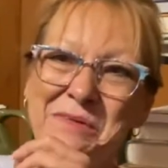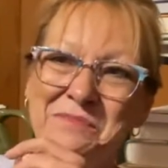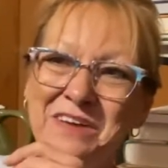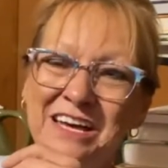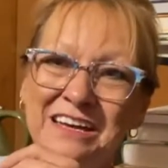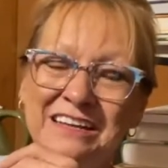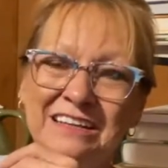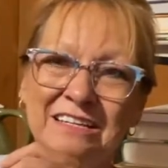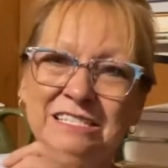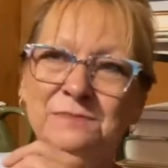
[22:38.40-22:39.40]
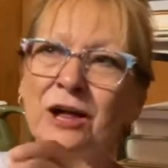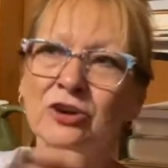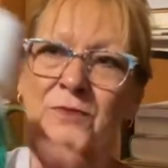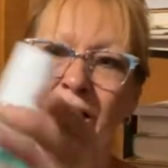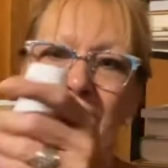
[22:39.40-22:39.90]
But the smaller
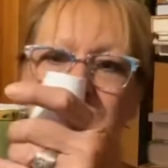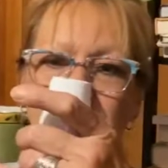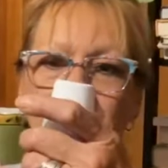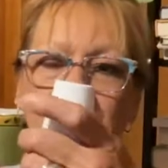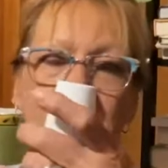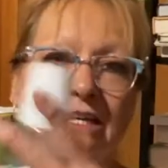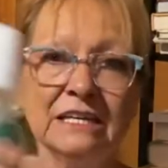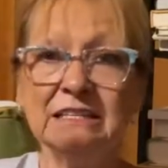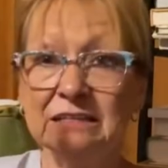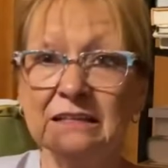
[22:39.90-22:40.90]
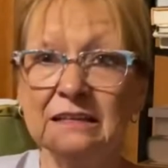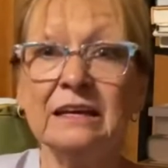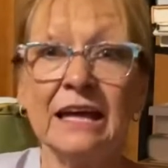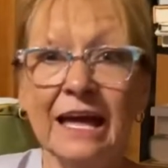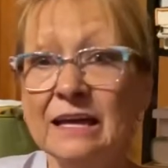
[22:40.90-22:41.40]
bottles really
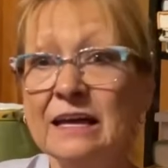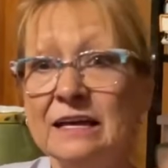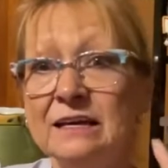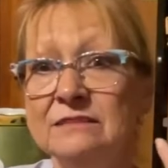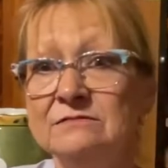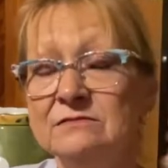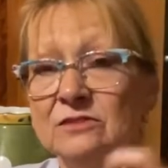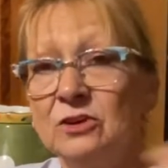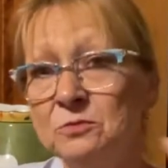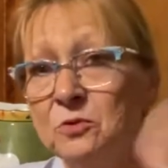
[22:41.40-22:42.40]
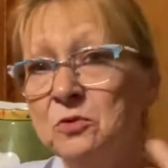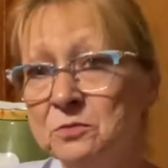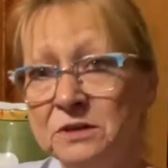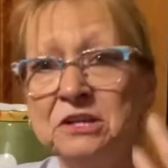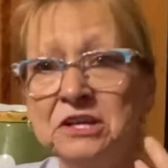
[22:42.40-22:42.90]
are more
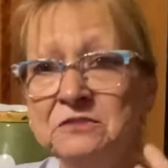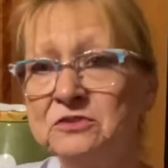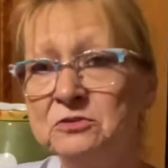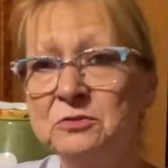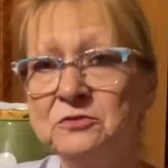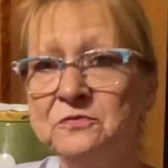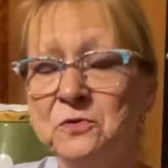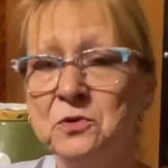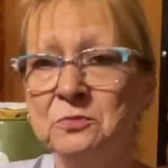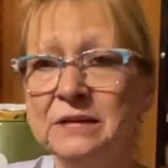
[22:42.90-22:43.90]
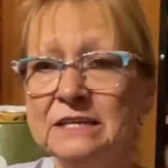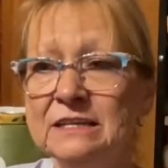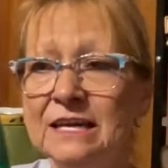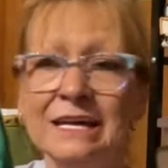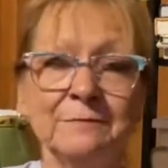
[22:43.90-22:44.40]
maneuverable for me,
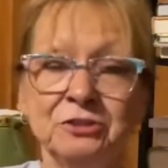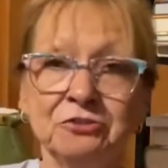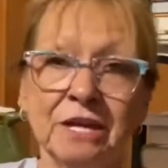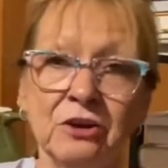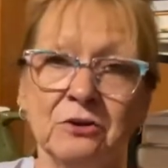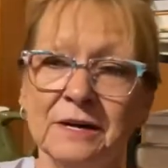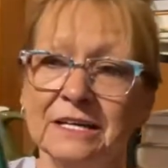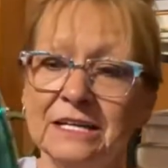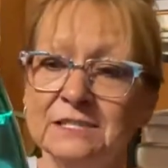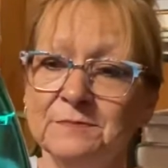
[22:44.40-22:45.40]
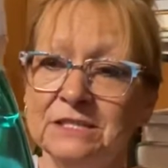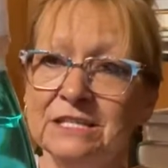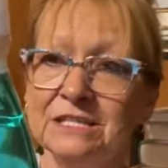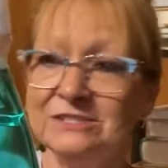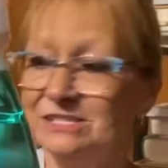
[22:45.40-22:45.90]
and I'm sure they are my husband
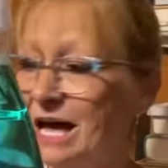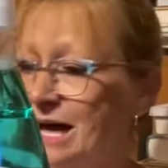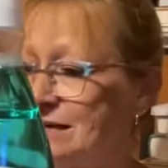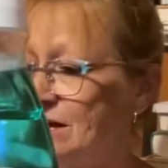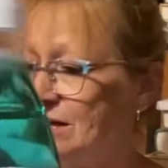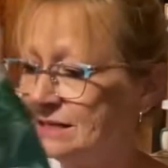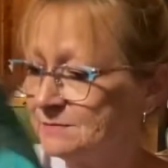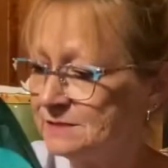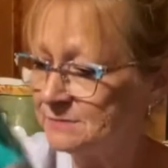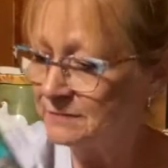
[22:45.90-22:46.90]
too, so I got him some